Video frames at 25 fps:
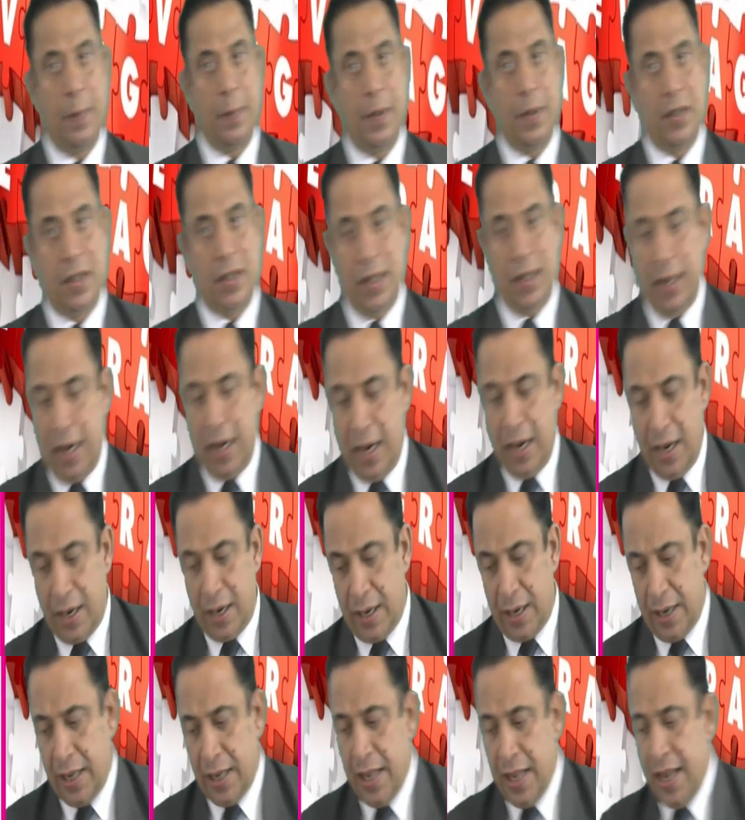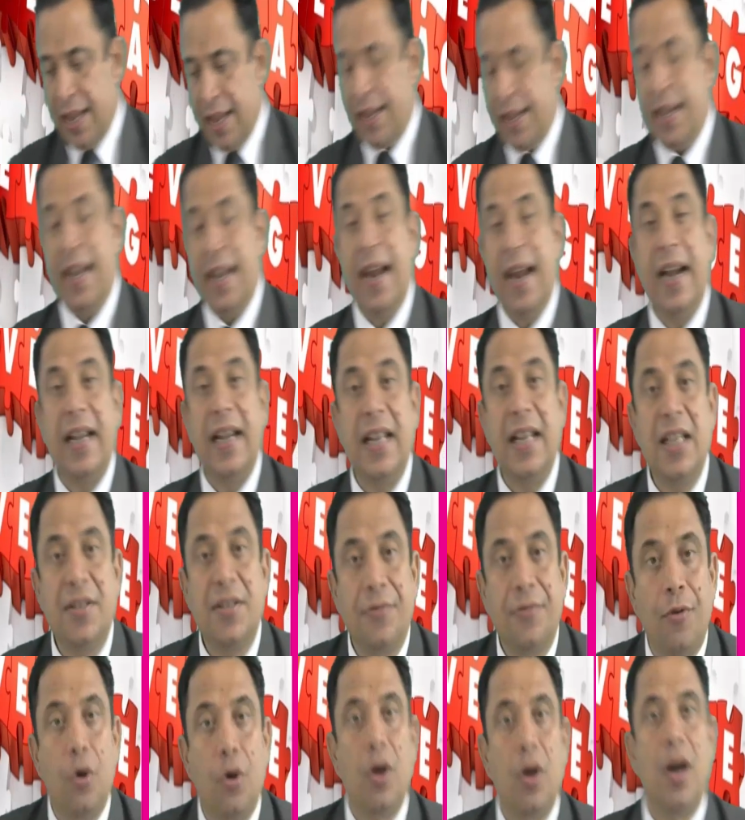100. EAT is
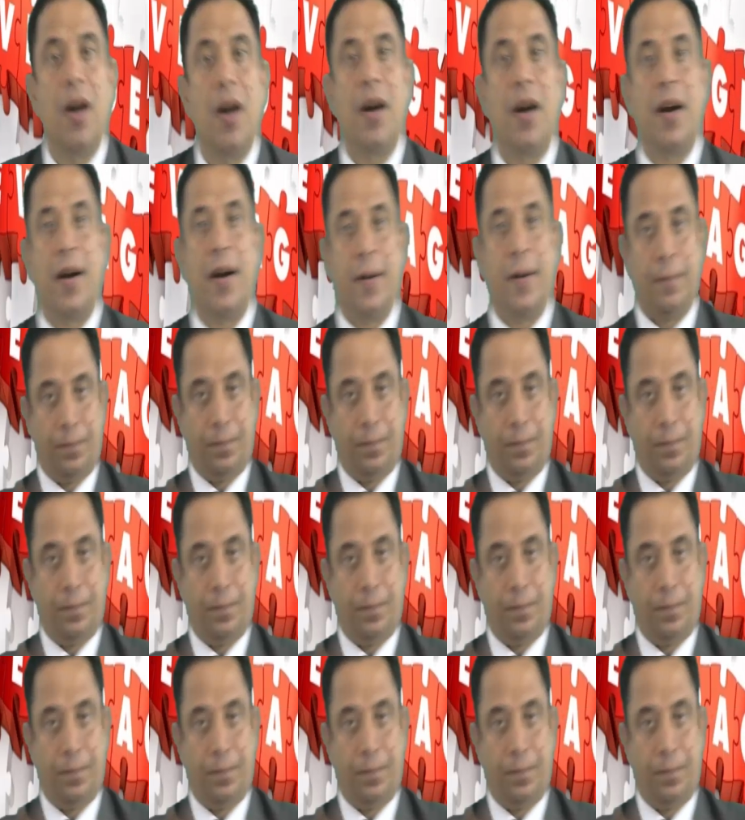400.